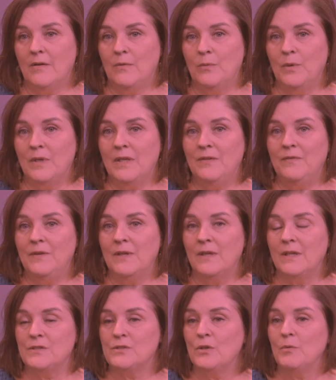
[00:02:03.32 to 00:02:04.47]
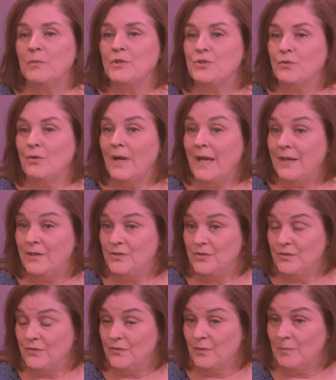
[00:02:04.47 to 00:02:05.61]
really feeling so much
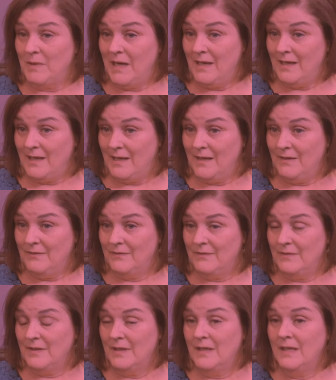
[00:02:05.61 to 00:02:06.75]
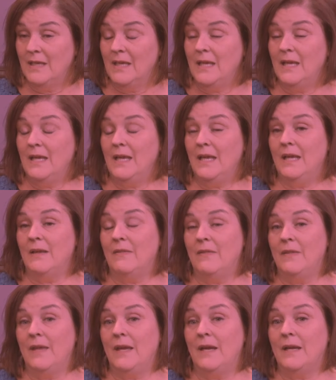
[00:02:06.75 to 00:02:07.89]
gratitude for my life, and
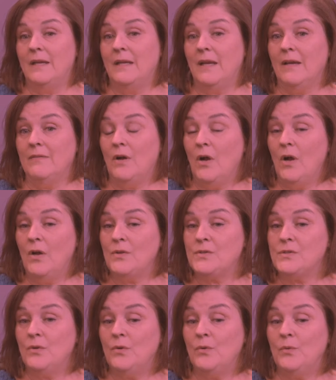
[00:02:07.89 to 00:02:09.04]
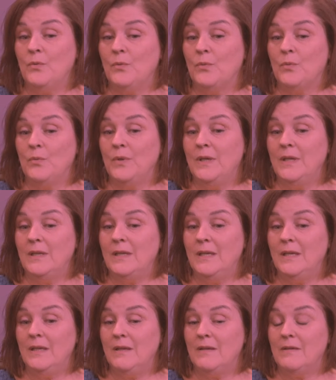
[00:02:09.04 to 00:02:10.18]
that I've also
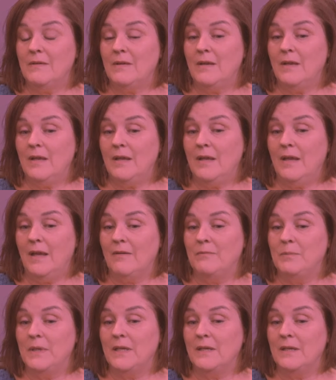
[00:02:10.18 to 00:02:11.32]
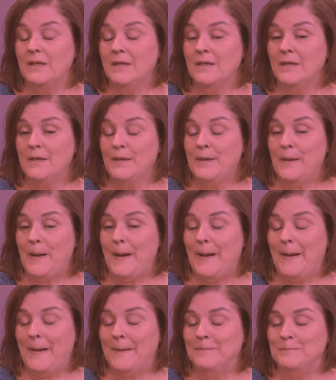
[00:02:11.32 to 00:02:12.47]
really have been
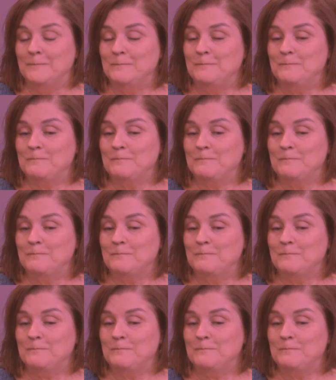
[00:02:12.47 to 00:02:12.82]
having